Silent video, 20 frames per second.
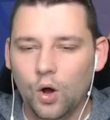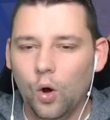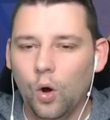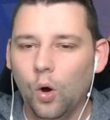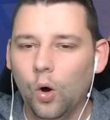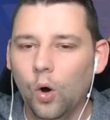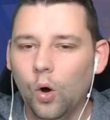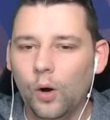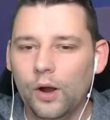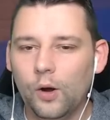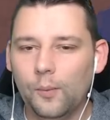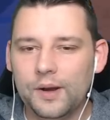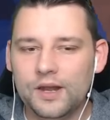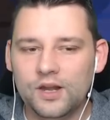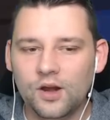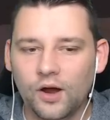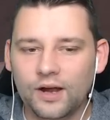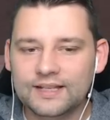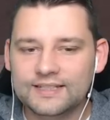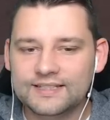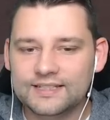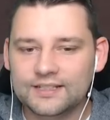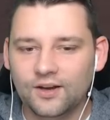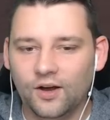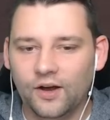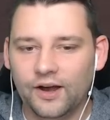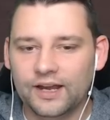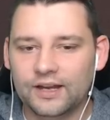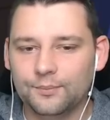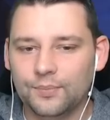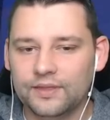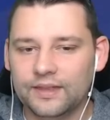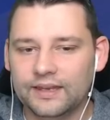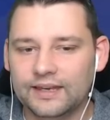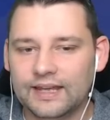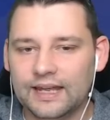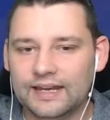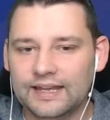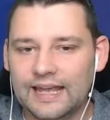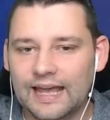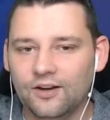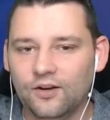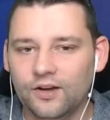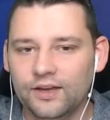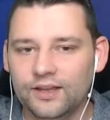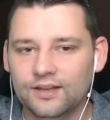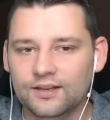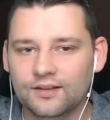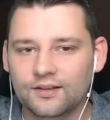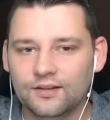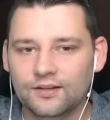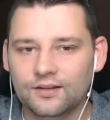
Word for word: Oh, it'll be 99. But then again, can I?